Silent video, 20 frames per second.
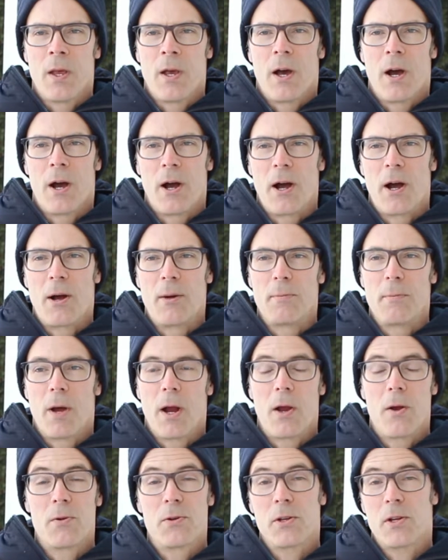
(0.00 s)

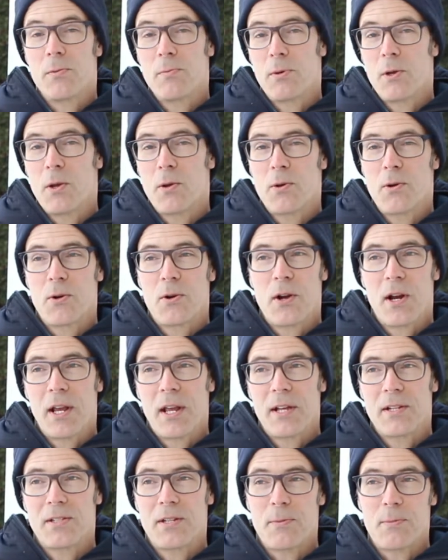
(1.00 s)
I owned a computer, I
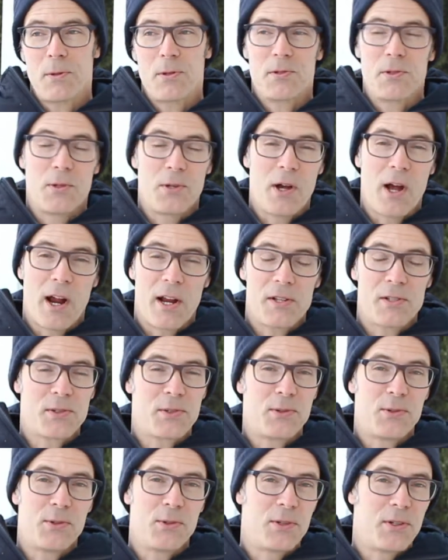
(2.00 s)
guess, up until high
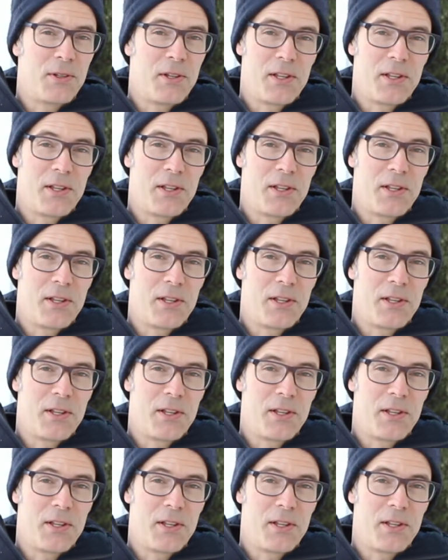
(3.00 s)
school,